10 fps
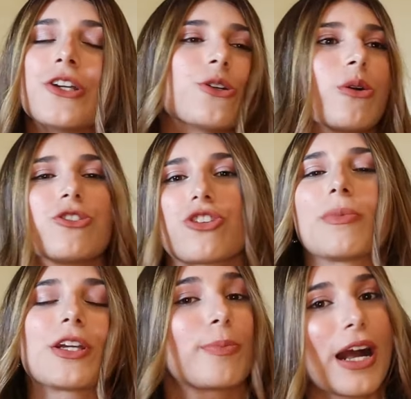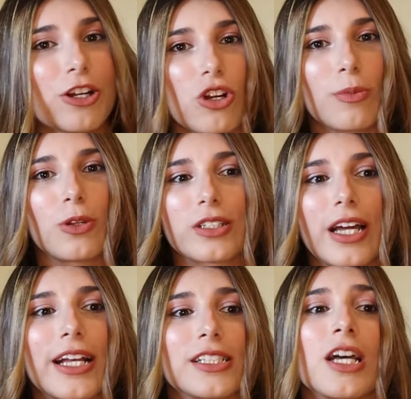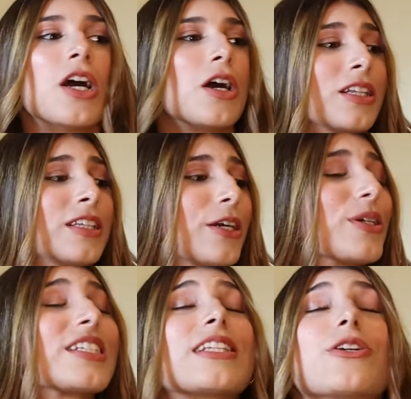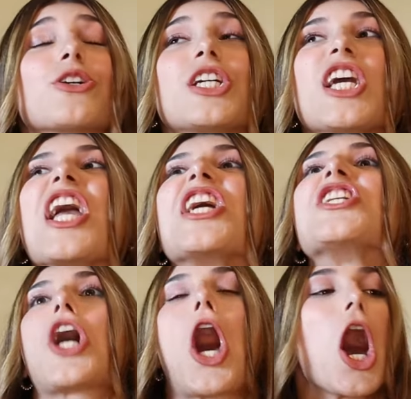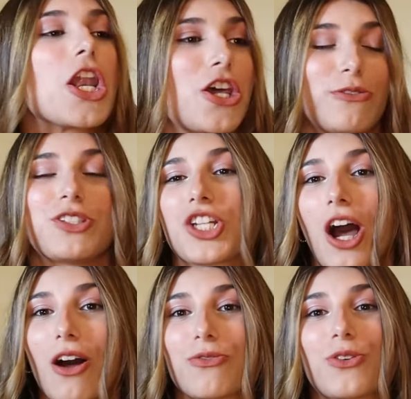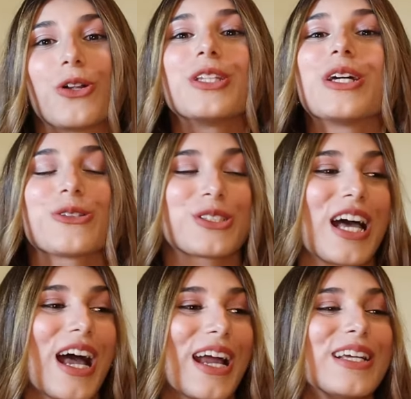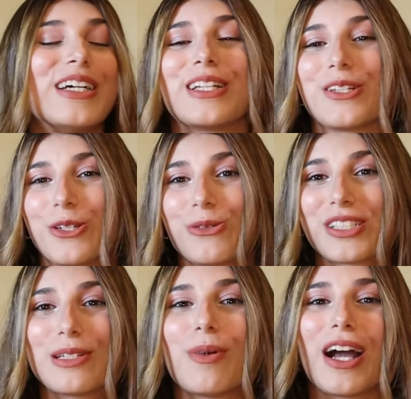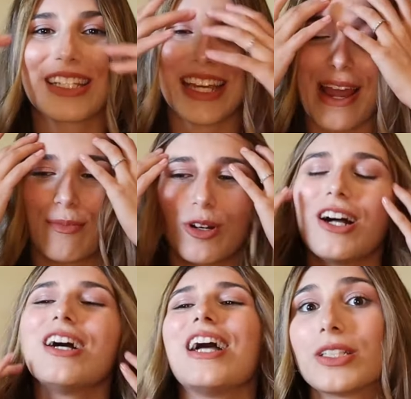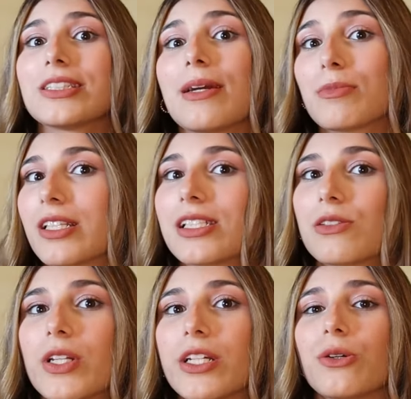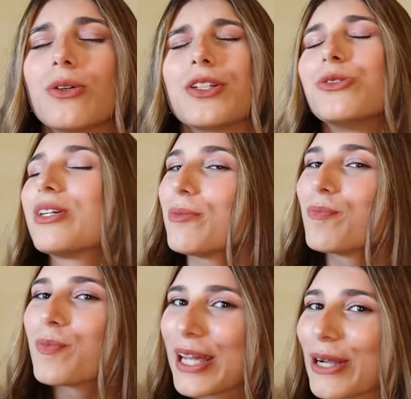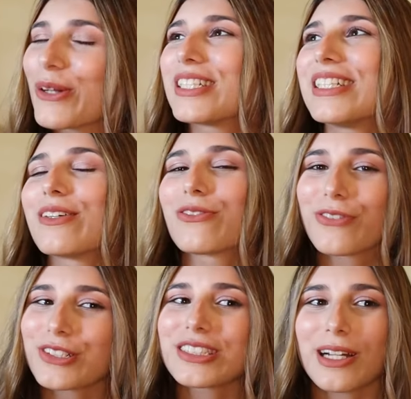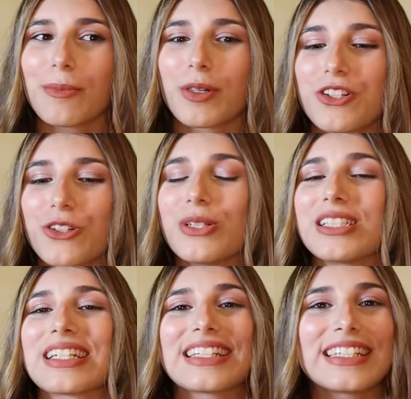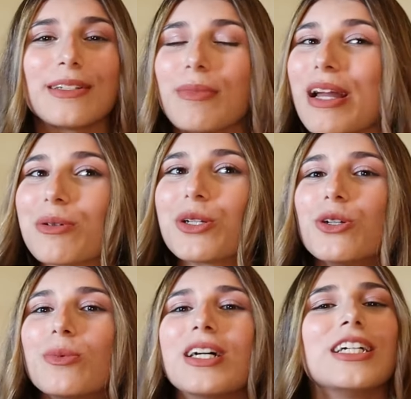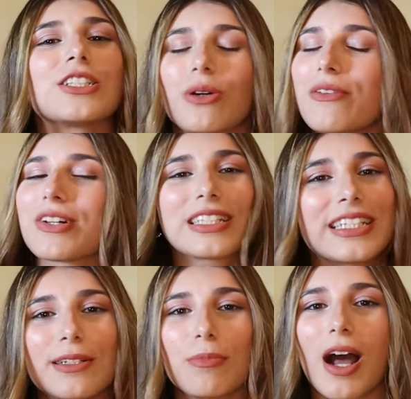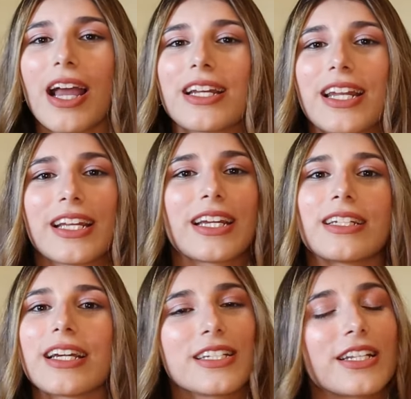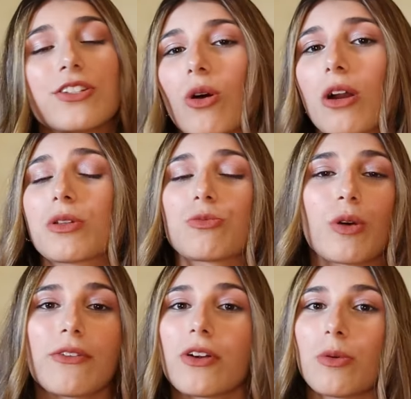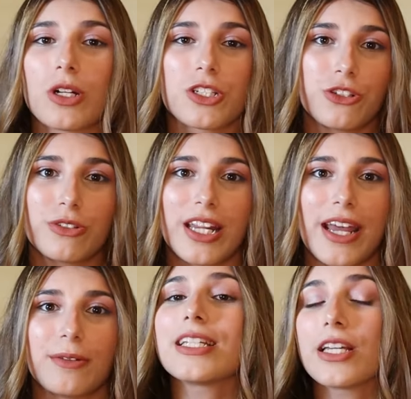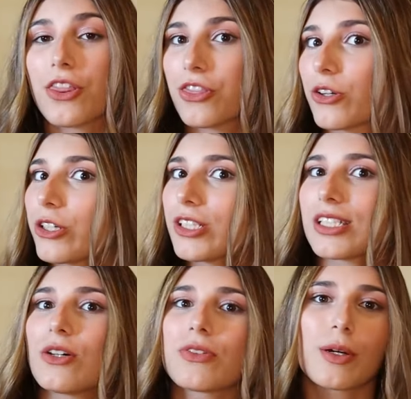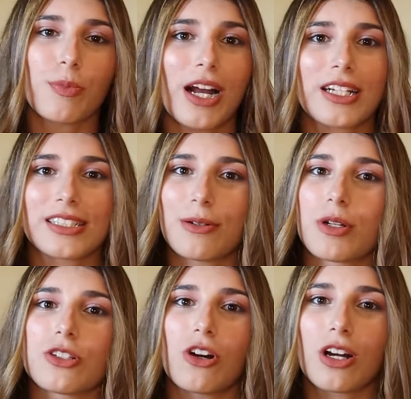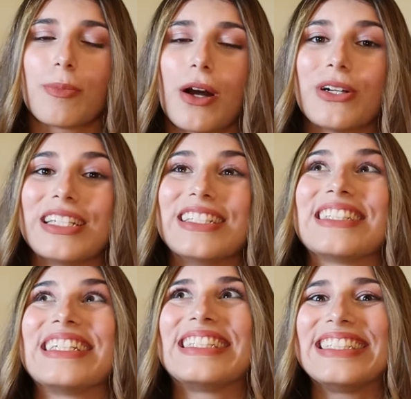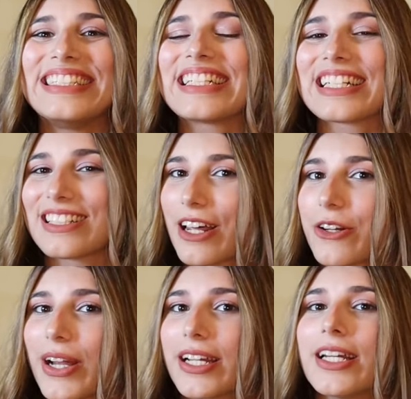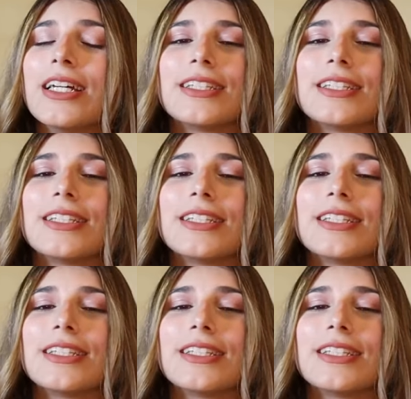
You're always trying to make your backdrop look nice, there is literally a ton of stuff on the other side that you don't see behind the camera. Once I'm done this video, you can guarantee the first thing I'm gonna do is clean my room so I have a clean mind and I can continue with whatever I want to do today. The third self-care practice I wanna talk about is decluttering.